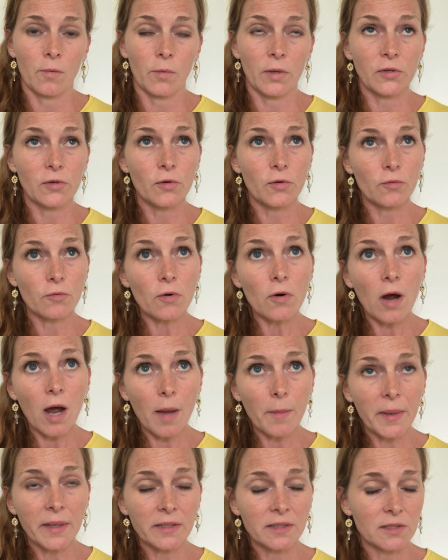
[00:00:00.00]
When you grew
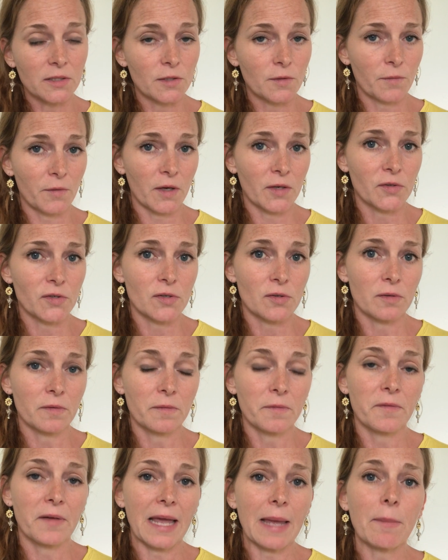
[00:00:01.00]
up in a
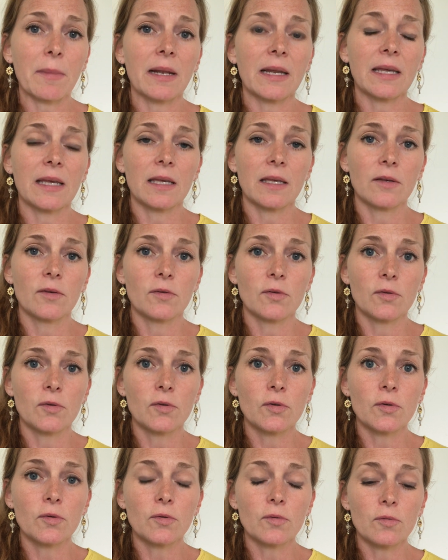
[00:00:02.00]
dysfunctional family,
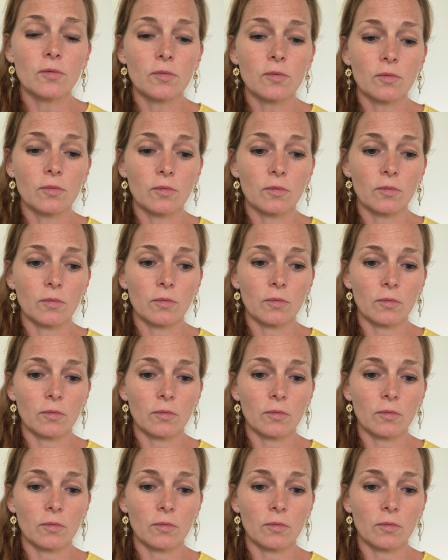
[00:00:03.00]
you